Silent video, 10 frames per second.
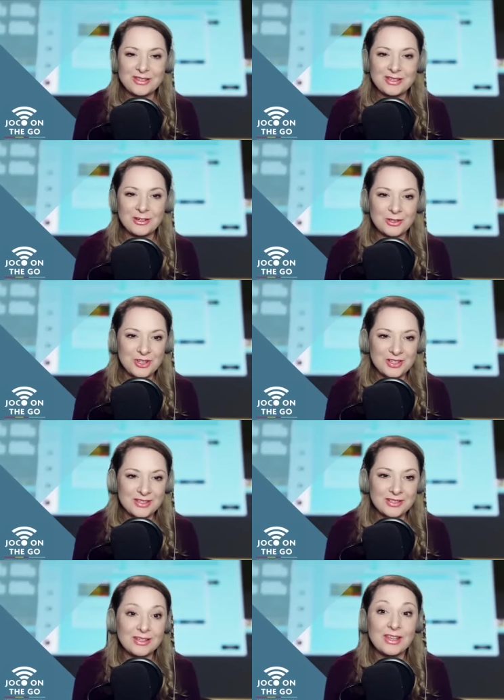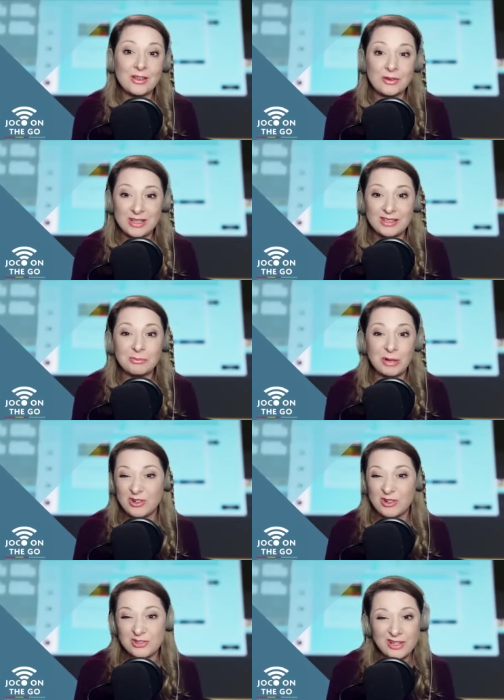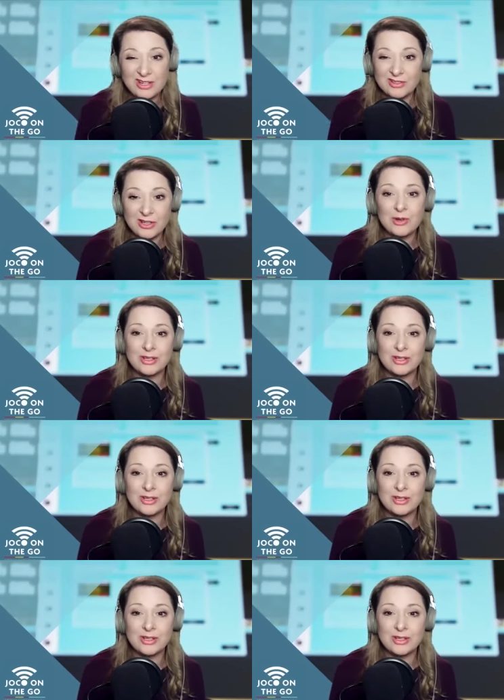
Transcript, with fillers: here in Johnson County, and parents are not alone.